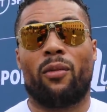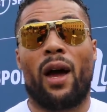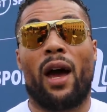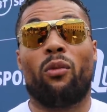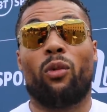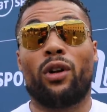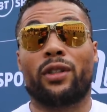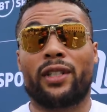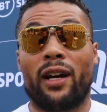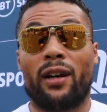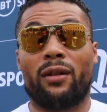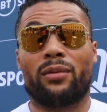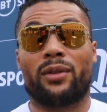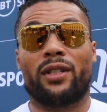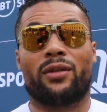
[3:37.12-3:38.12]
and what has
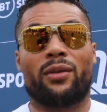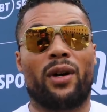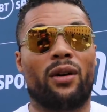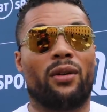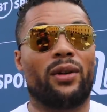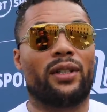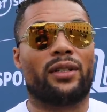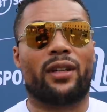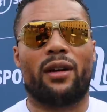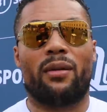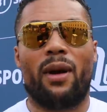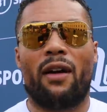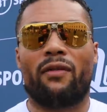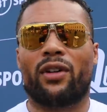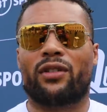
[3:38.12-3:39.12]
helped as well is um,
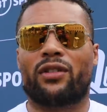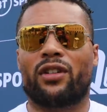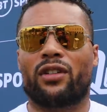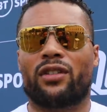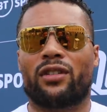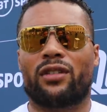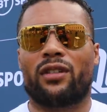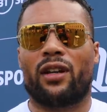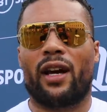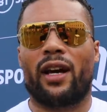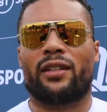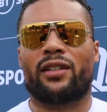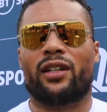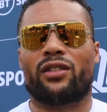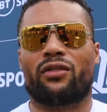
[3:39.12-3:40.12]
having just uh,
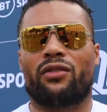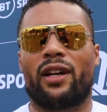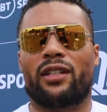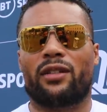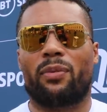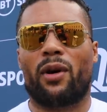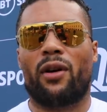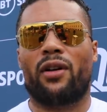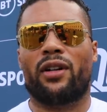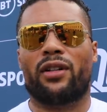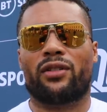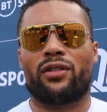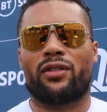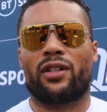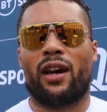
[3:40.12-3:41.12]
such great sparring. It's
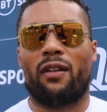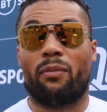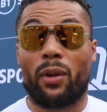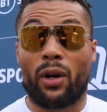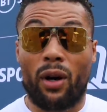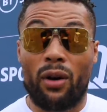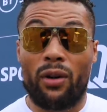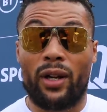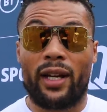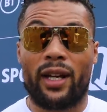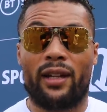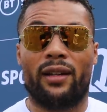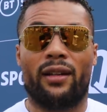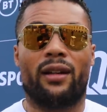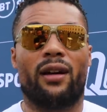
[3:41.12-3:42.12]
good to have Bakole
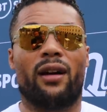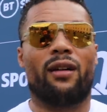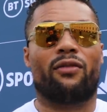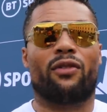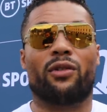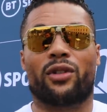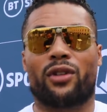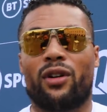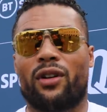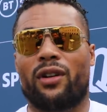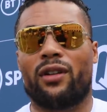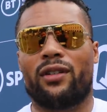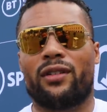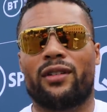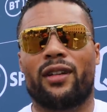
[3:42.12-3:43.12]
in uh, from
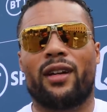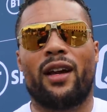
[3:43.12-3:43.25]
Scotland.